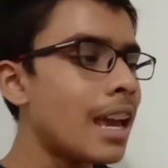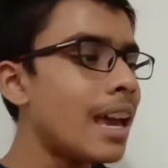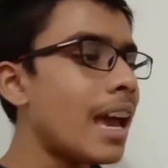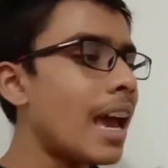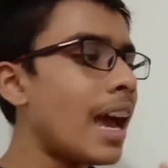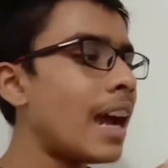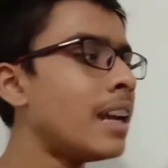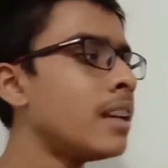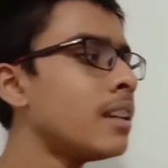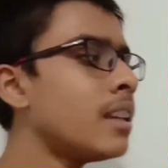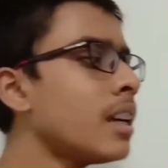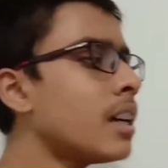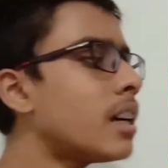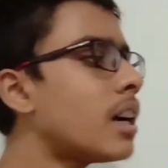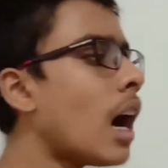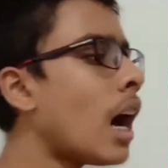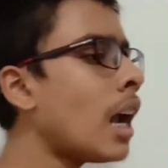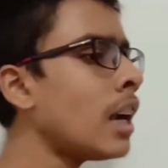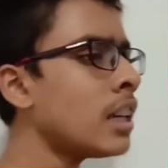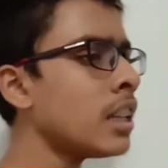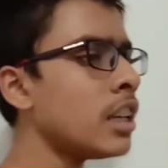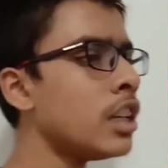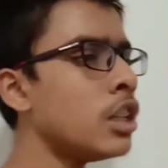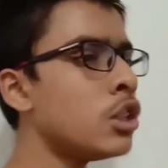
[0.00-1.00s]
And they
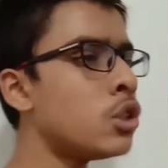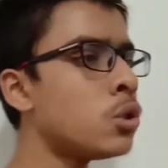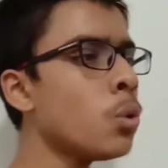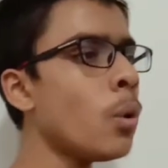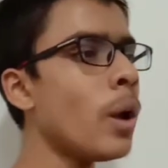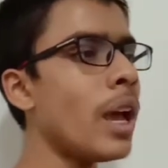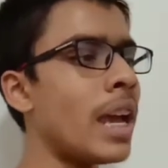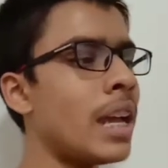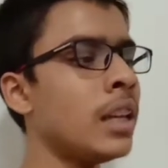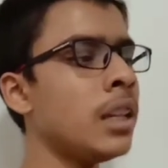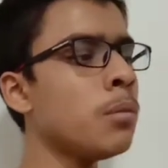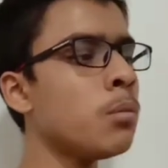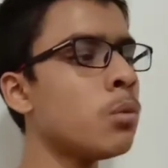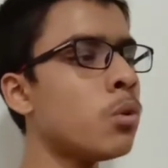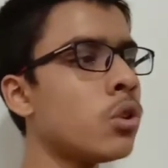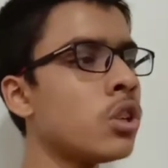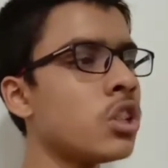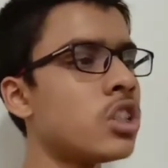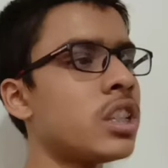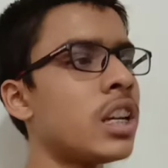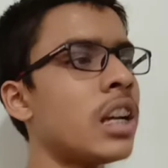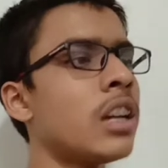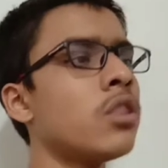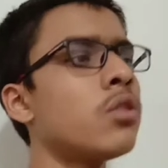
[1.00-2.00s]
can't issue any more
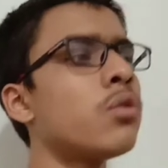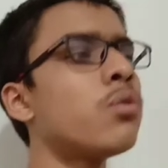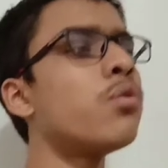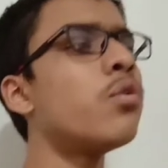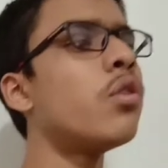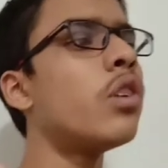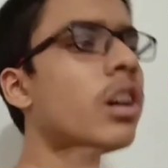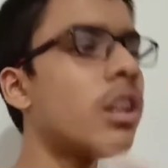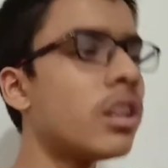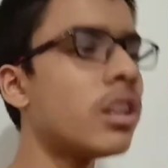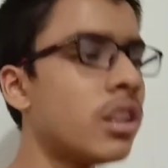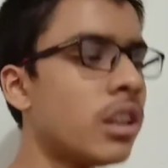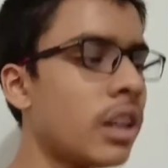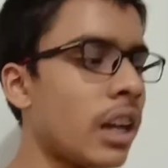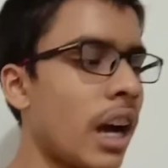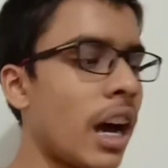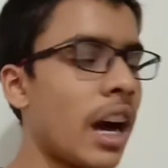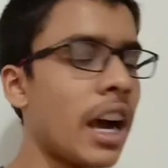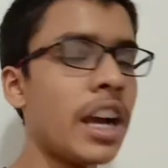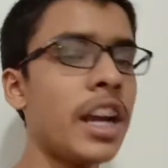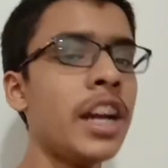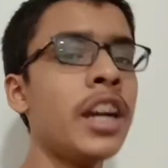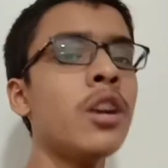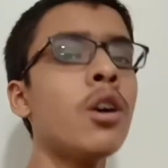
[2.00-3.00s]
shares further
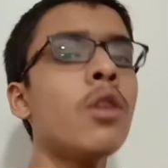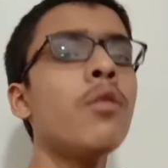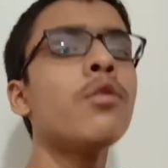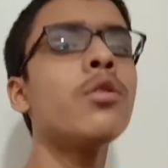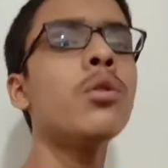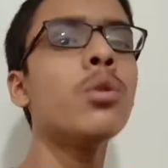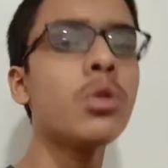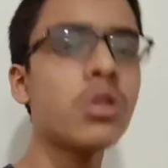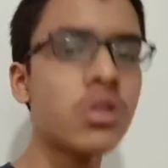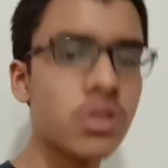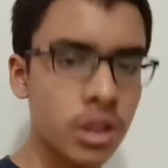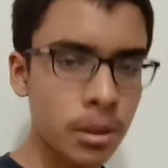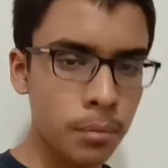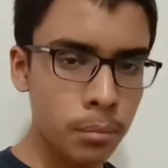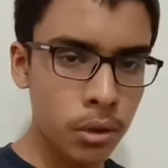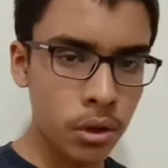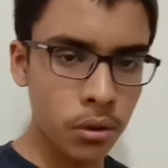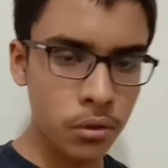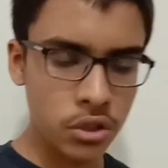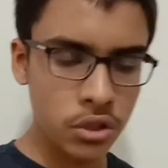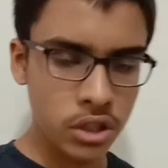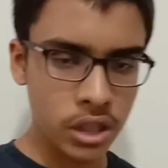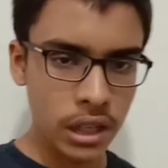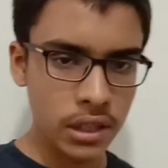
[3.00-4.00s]
ahead of those number of
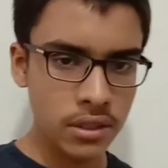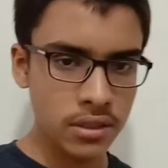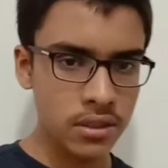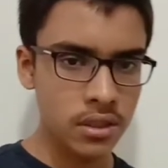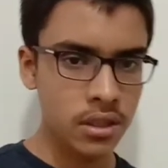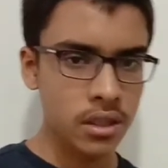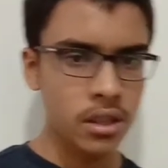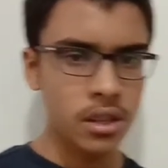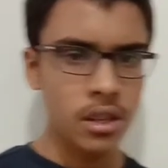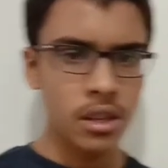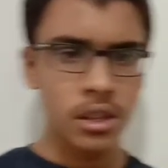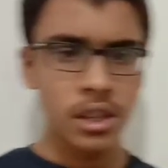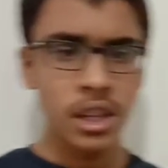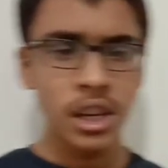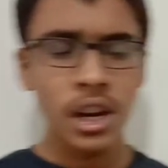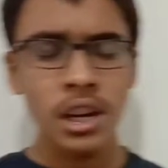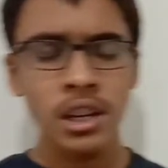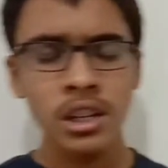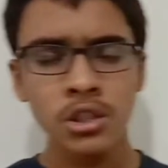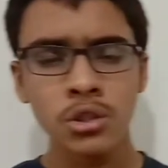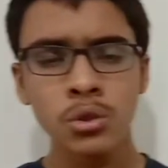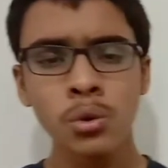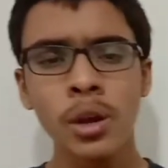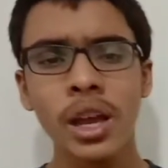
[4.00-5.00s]
shares. They can't
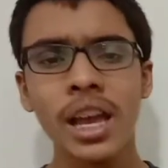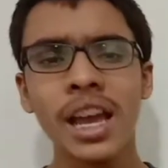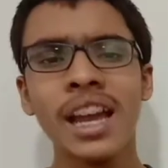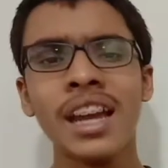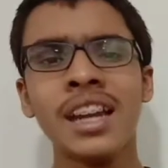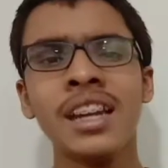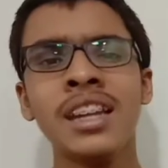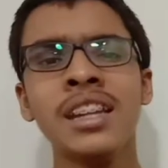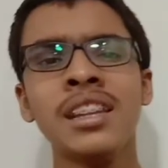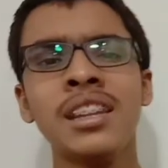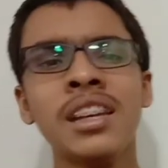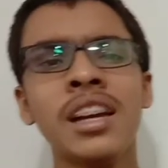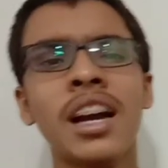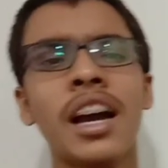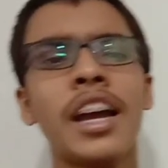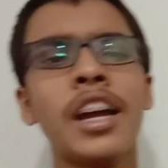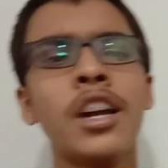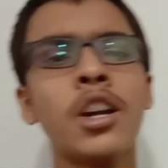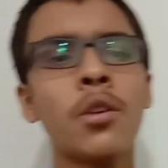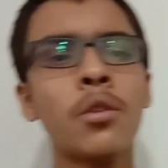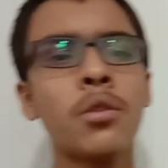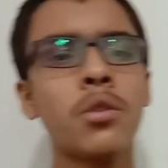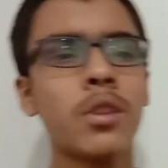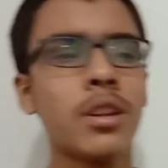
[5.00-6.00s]
issue anything ahead
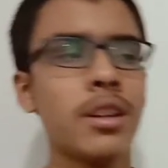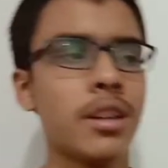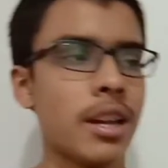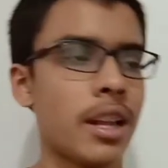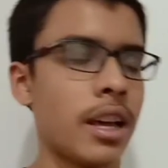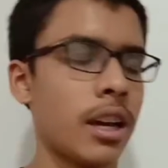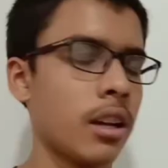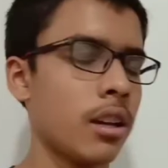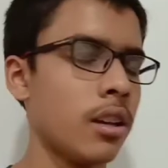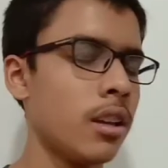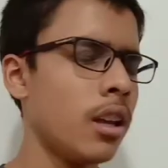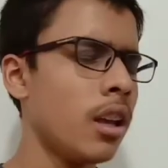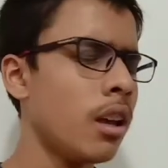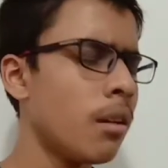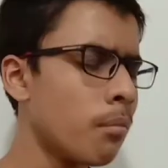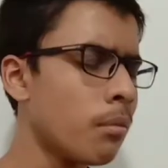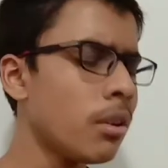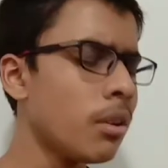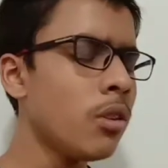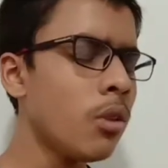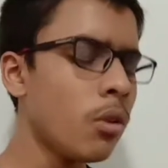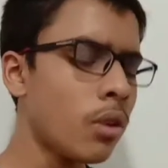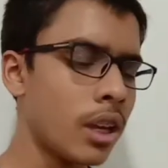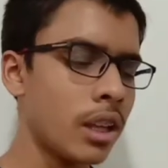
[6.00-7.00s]
of 20 lakh.
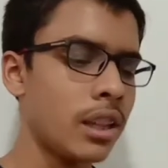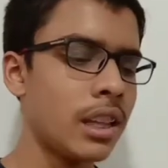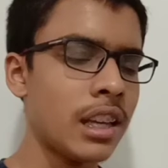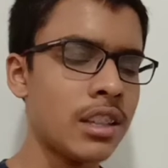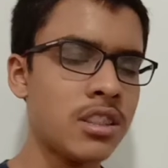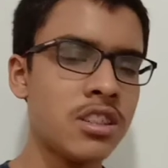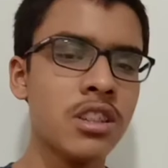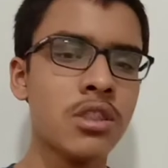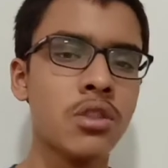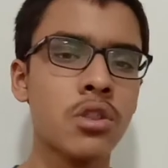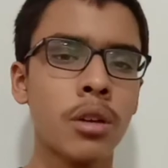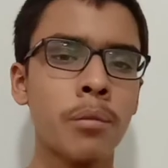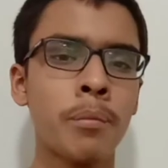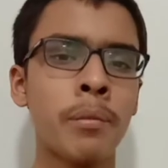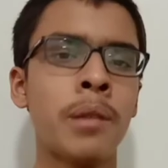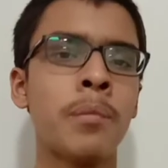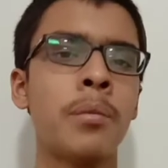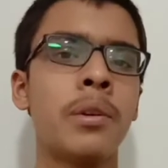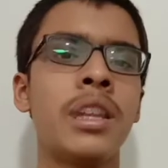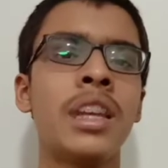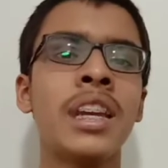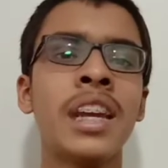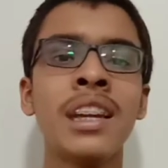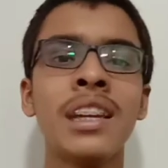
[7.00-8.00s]
But okay, that's just on paper.
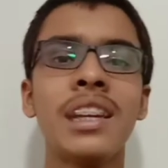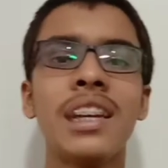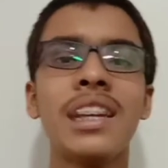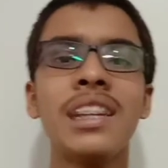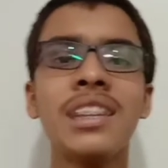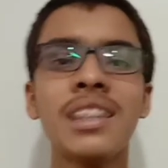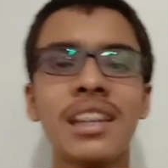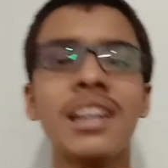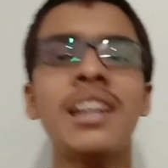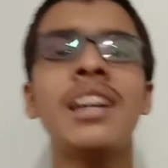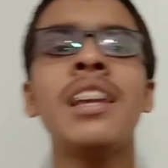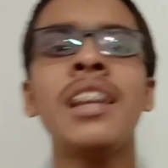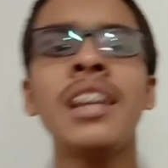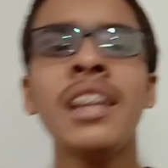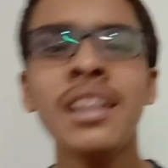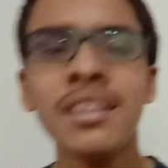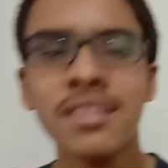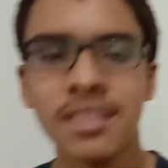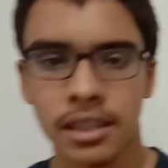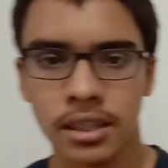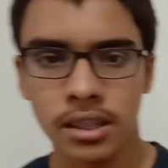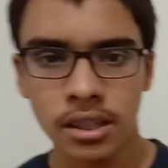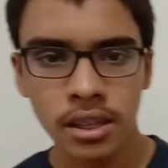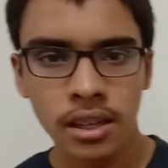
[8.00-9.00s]
They can increase
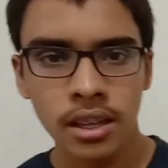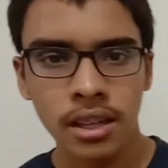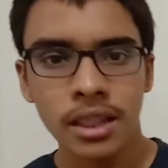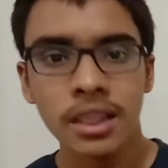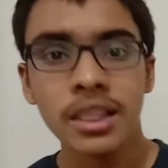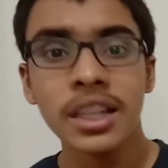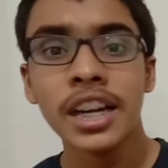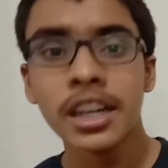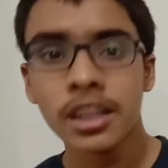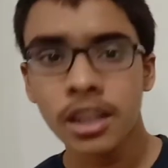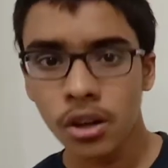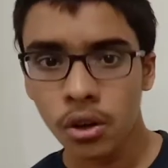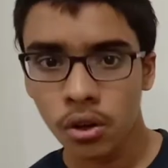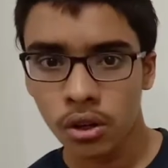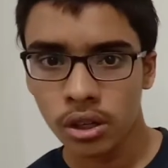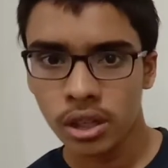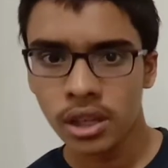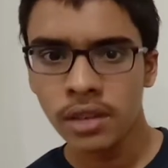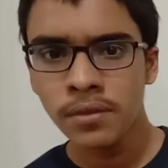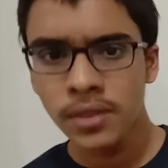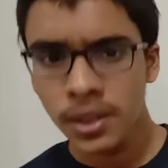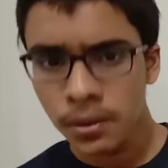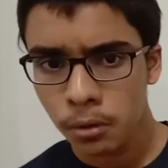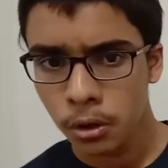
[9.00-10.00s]
it later on
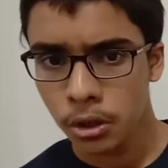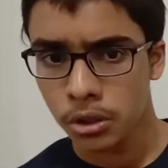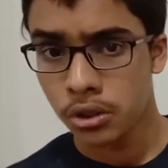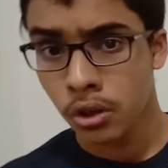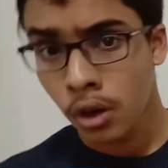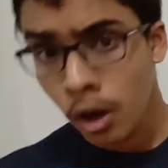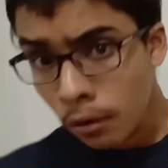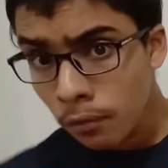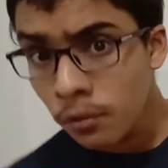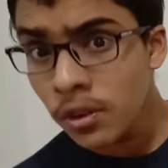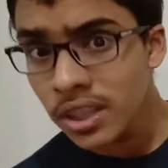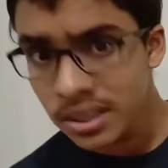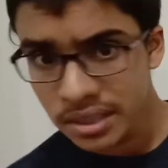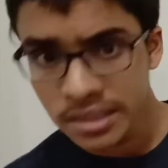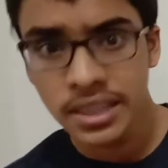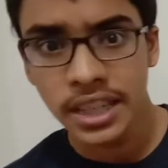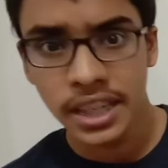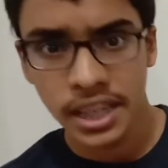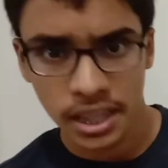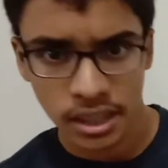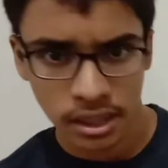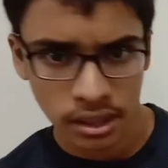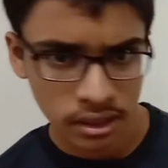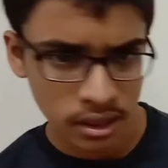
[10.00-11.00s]
if they want. Obviously, they
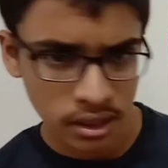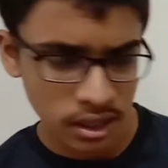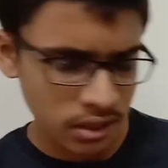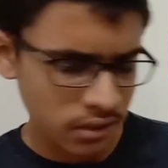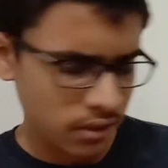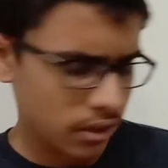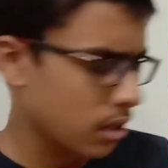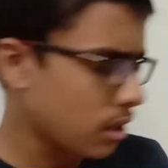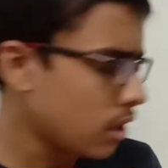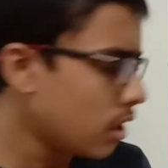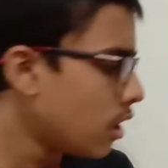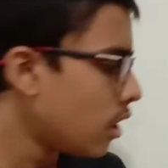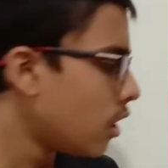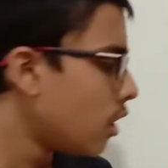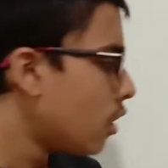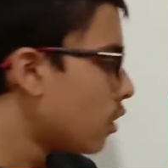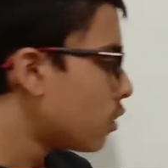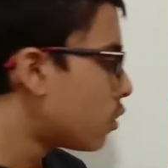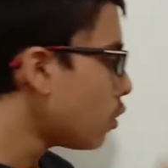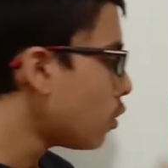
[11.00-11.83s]
can increase it. So